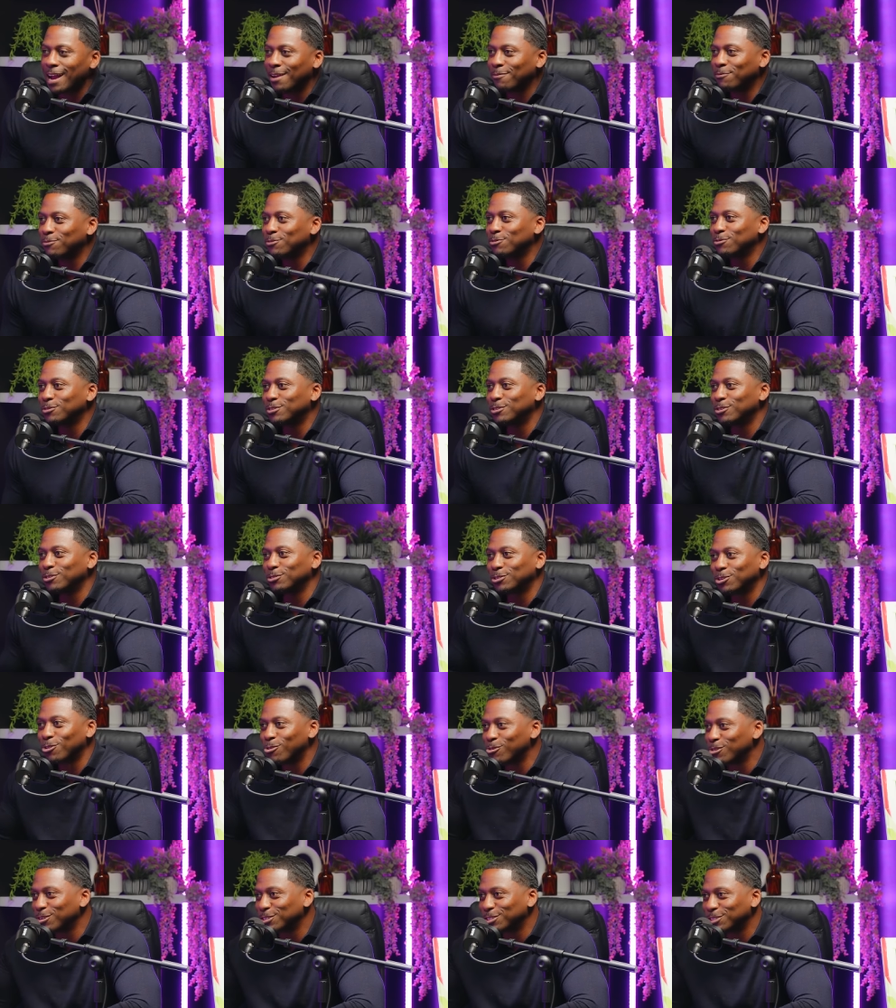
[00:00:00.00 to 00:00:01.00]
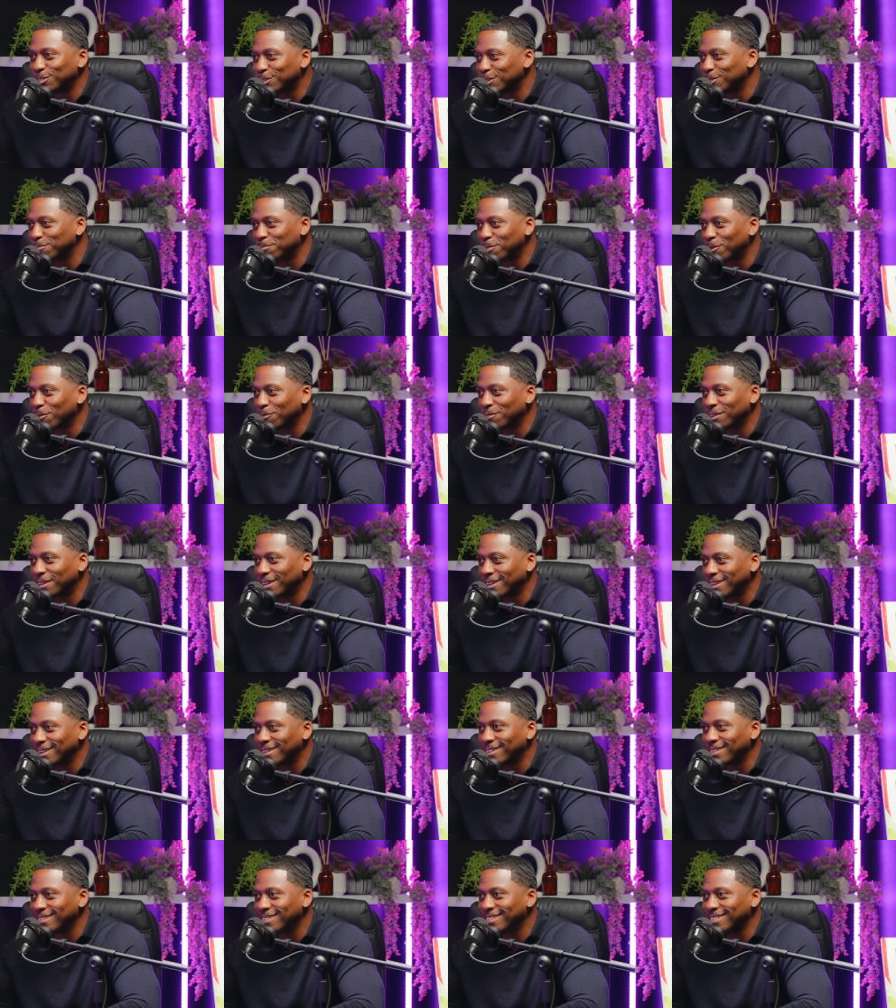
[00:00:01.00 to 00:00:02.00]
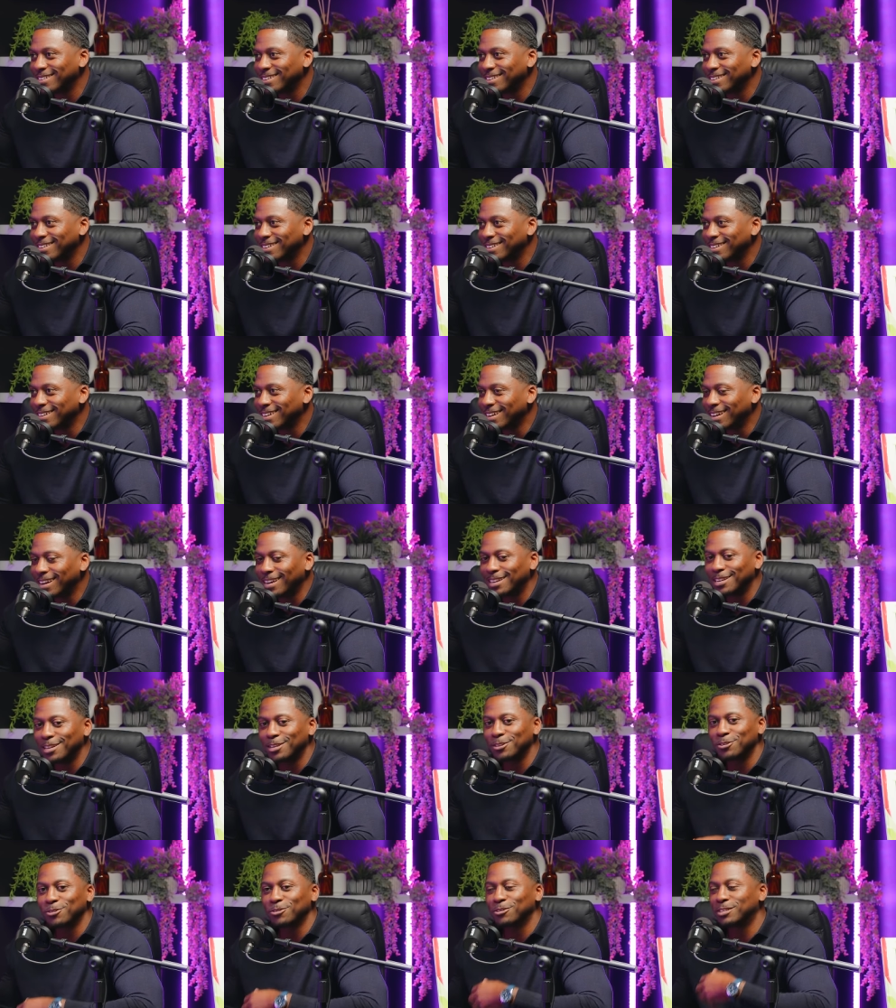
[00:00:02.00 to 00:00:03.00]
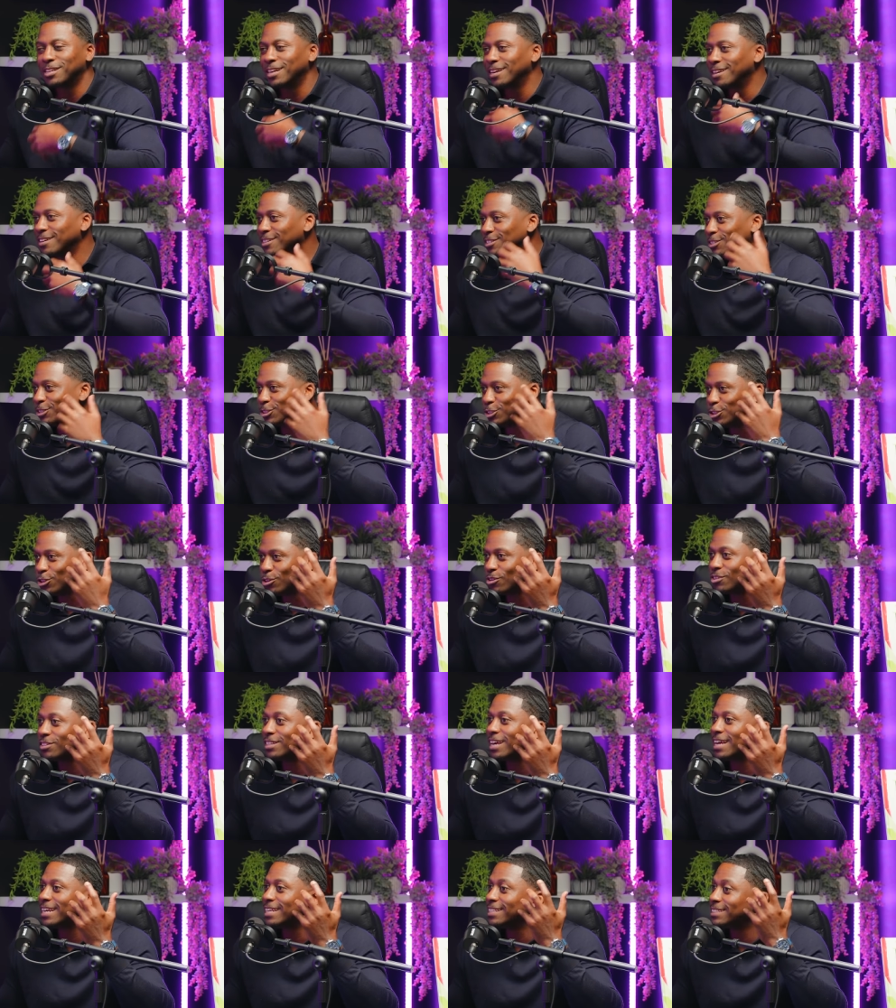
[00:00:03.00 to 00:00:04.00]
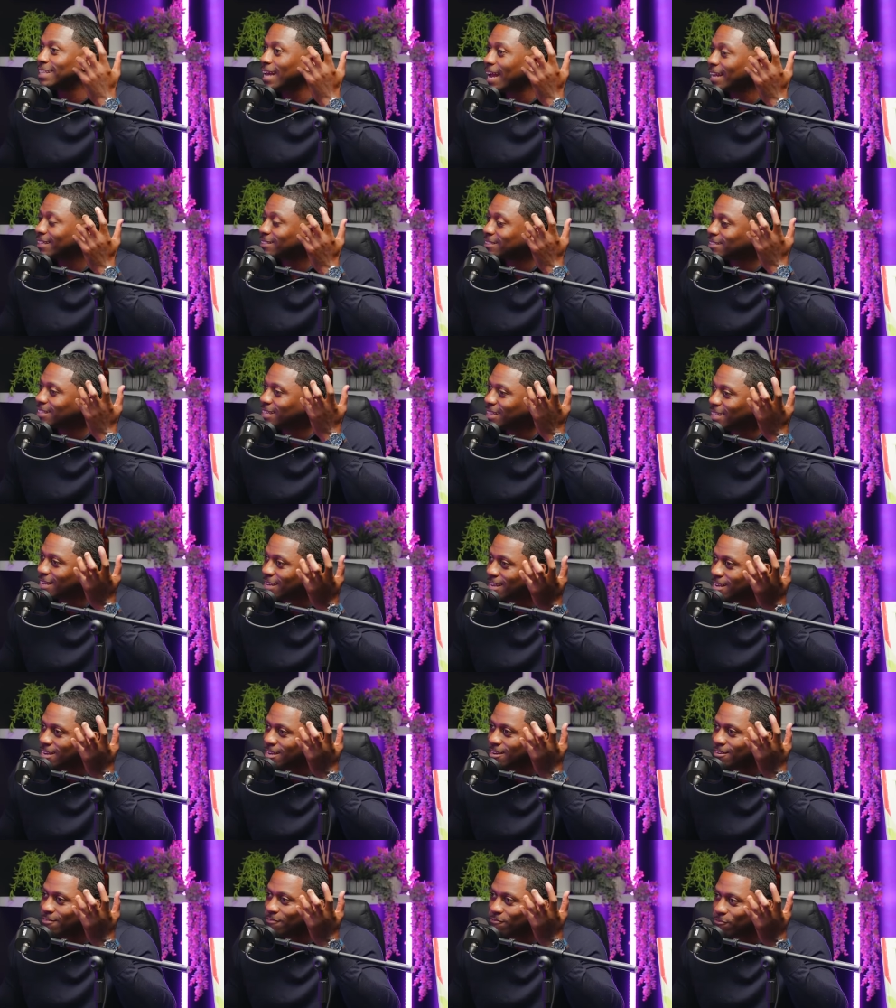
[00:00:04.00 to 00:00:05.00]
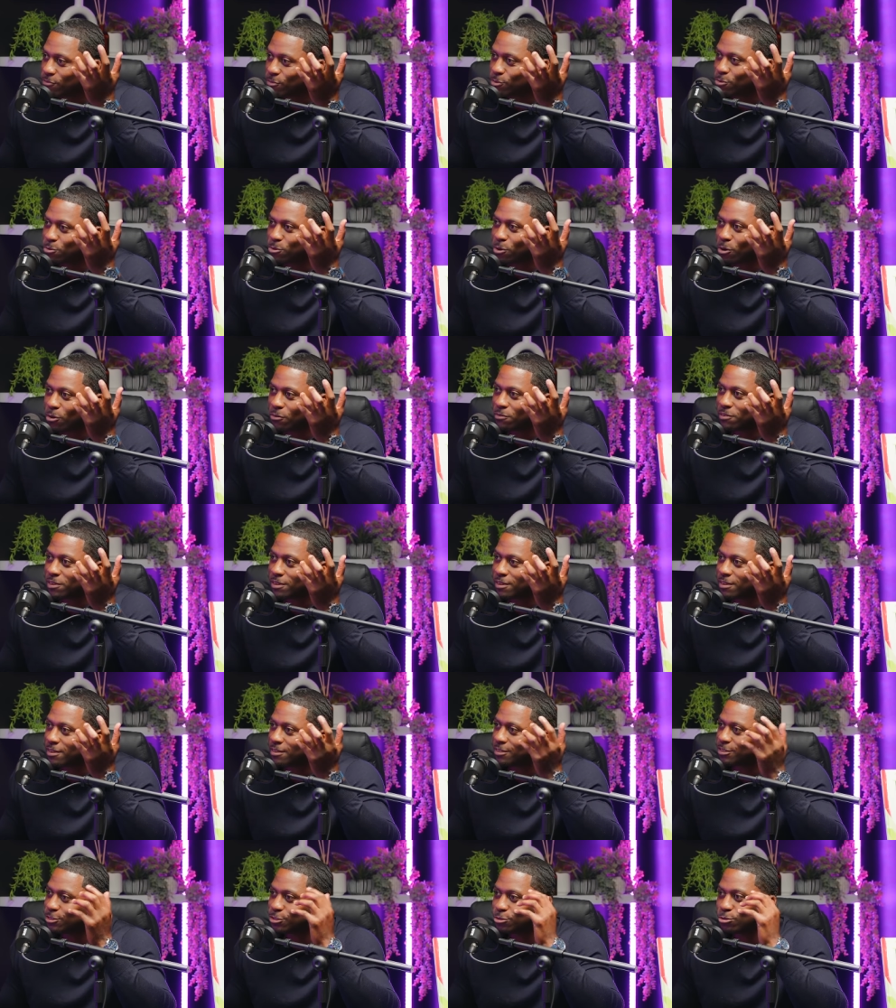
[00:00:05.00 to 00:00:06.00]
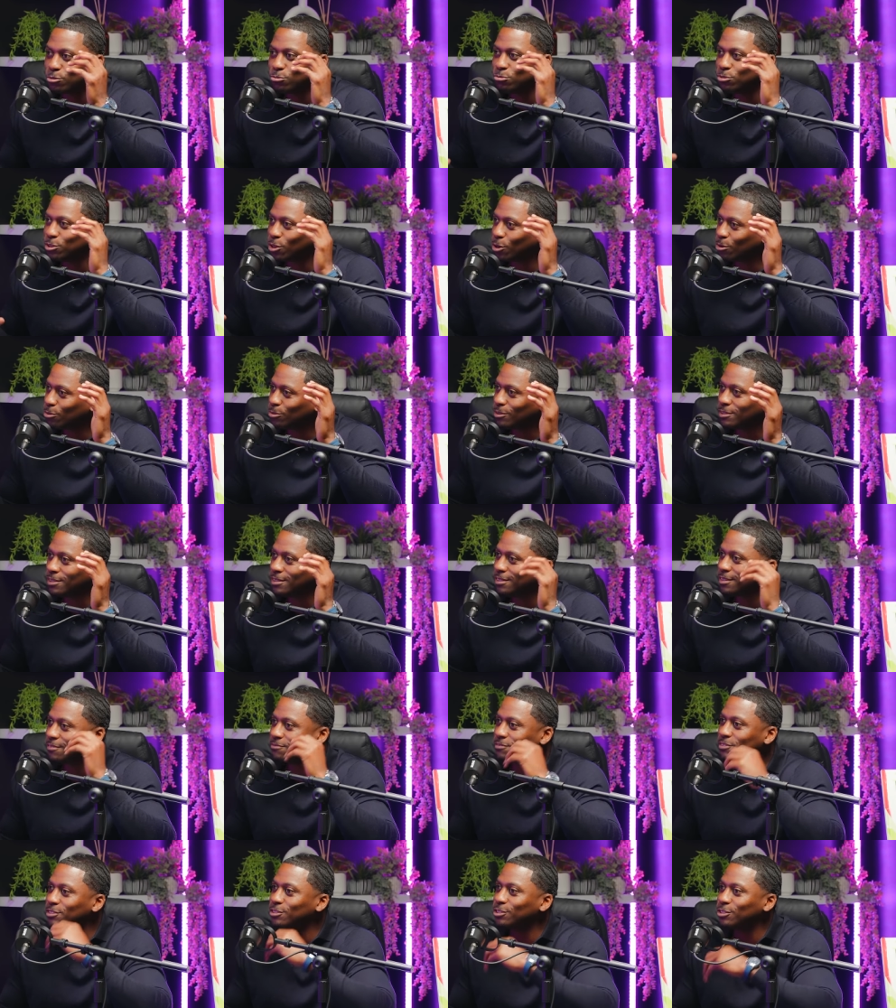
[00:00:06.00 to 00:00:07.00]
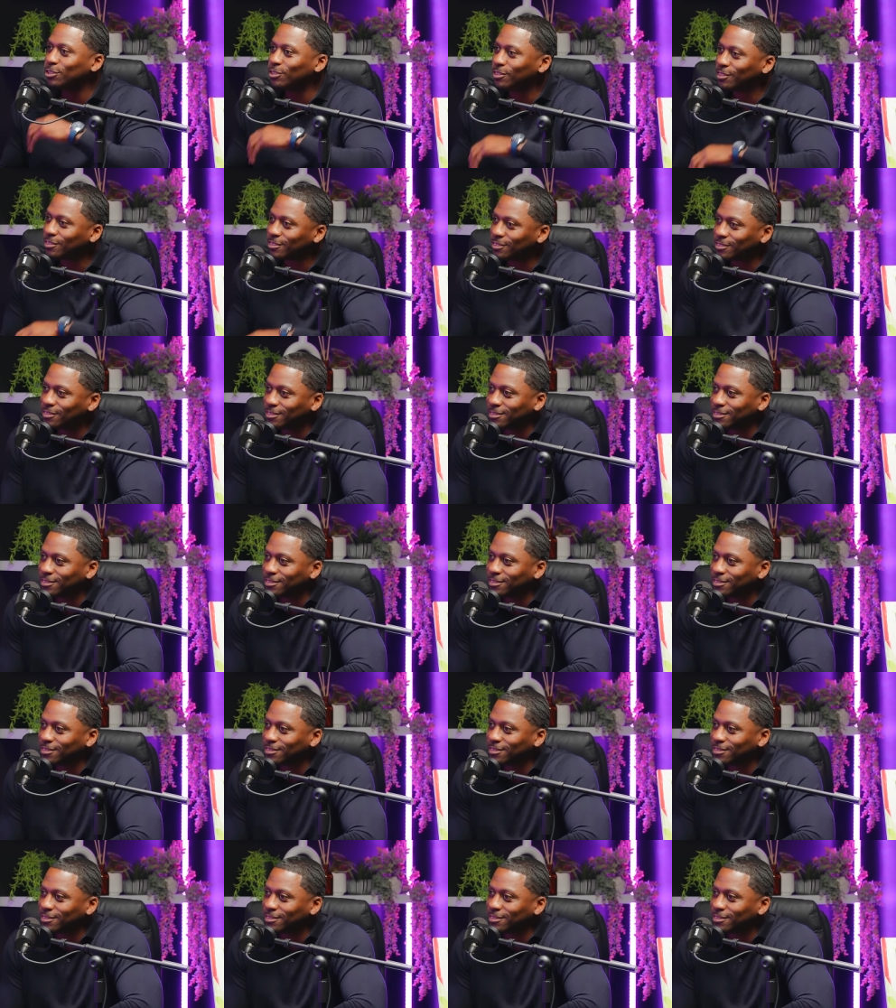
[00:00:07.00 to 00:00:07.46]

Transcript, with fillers: fructose corn syrup over here, mm-hmm, and then you're taking the sugar that is actually in fruit over here, two totally different sugars. Totally